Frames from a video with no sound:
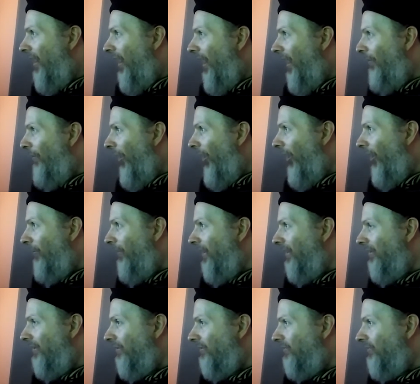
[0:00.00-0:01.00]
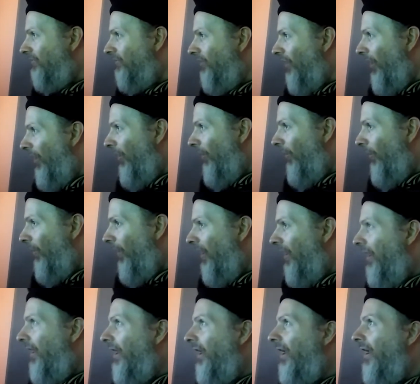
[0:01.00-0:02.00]
Armin, Stoewe.
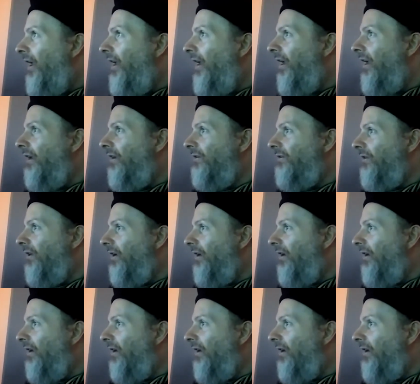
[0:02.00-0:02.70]
And